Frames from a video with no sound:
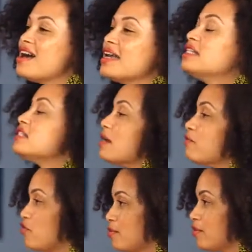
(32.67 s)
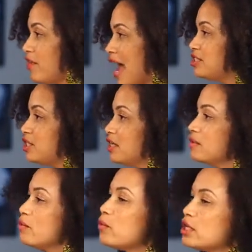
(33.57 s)
in some form or fashion.
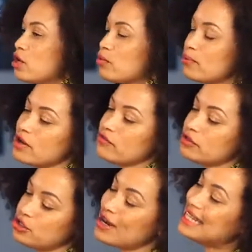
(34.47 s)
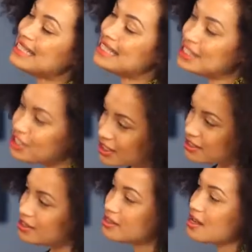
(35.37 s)
We don't prepare for
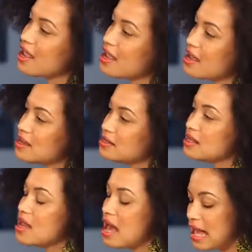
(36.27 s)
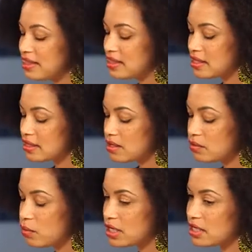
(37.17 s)
transitions. And I think
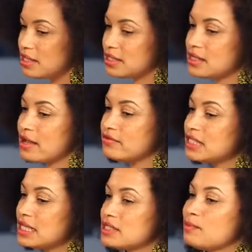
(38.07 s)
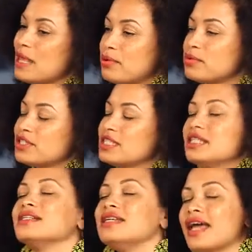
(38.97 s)
that one of the things that I've seen is people will
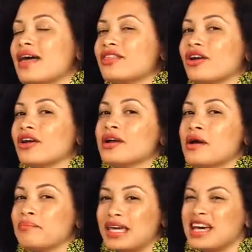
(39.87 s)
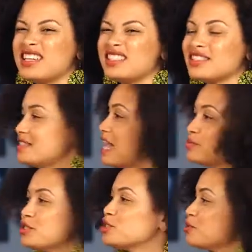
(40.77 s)
stick together because that's
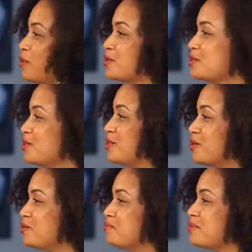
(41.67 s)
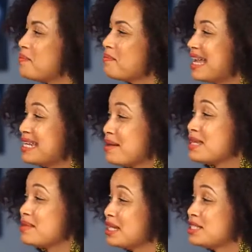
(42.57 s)
what you're supposed to do. But it might not be
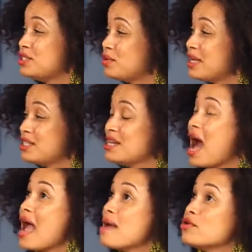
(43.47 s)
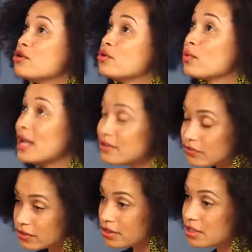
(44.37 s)
the best situation. I am
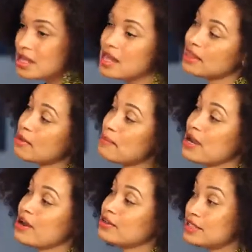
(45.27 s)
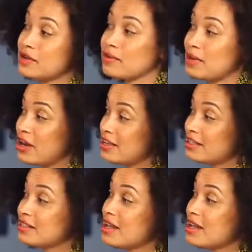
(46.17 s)
grateful that my parents never married